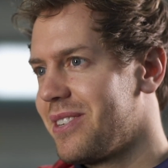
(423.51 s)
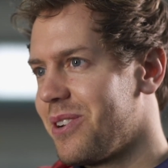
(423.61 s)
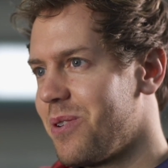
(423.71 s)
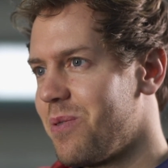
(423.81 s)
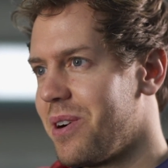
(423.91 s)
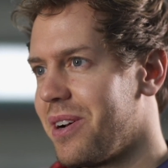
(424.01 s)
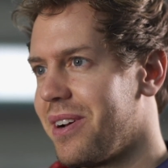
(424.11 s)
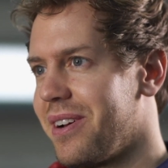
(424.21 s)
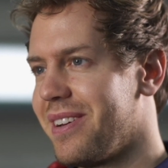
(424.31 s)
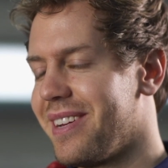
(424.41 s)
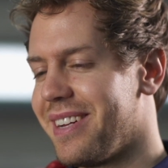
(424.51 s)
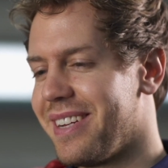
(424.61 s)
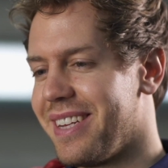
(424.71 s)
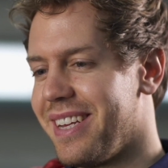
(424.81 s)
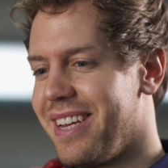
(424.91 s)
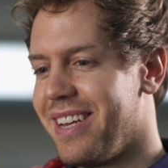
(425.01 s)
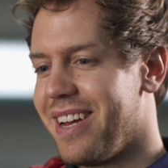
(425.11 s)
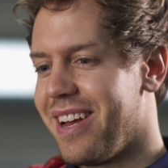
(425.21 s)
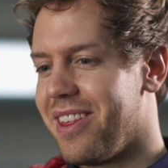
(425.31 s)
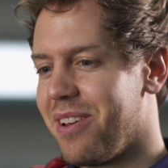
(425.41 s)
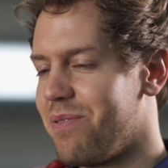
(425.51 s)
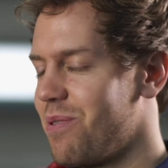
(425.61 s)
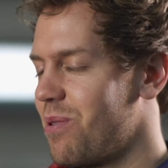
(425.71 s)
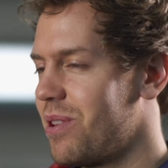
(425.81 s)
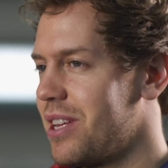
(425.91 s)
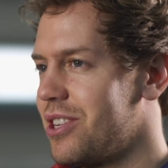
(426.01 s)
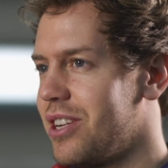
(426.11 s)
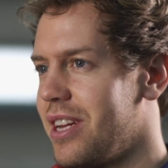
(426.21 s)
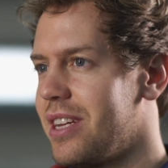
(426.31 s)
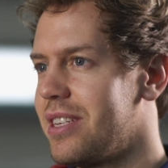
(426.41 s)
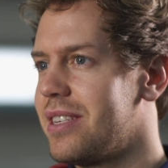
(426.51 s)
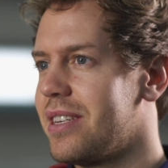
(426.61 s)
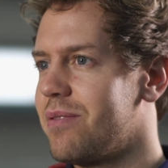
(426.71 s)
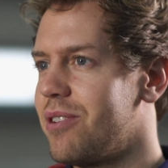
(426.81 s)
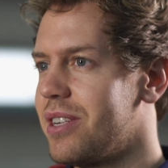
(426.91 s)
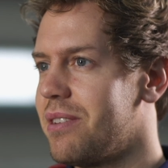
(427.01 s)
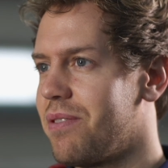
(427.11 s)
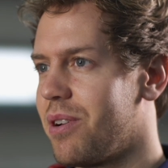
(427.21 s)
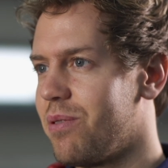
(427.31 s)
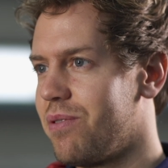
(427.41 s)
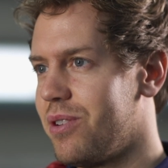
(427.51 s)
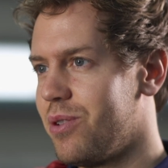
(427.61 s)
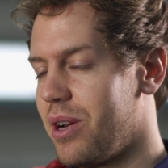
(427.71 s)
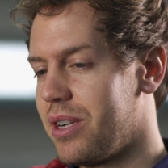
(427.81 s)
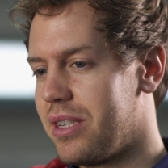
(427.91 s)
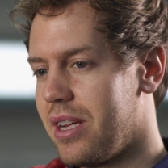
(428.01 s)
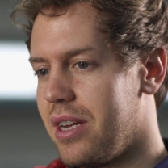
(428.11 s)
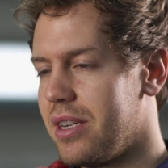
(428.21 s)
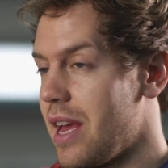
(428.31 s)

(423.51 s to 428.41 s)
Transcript: So I think for all the engineers, it's very difficult to understand